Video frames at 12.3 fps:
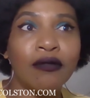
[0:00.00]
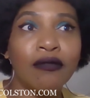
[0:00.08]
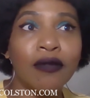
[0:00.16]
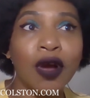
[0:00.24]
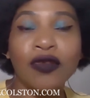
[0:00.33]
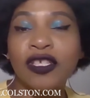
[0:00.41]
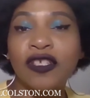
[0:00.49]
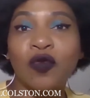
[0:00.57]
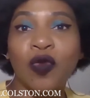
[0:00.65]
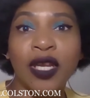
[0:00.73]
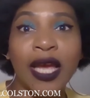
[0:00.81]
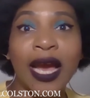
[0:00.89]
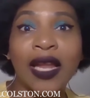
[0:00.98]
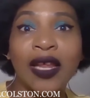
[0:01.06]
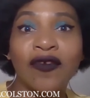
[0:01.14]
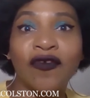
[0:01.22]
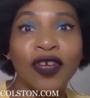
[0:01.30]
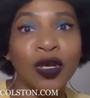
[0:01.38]
most of Woody
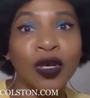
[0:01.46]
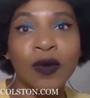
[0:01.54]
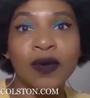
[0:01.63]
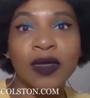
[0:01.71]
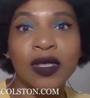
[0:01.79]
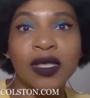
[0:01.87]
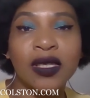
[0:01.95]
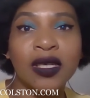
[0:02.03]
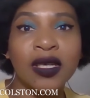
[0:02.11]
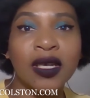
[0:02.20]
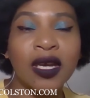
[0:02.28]
Allen films,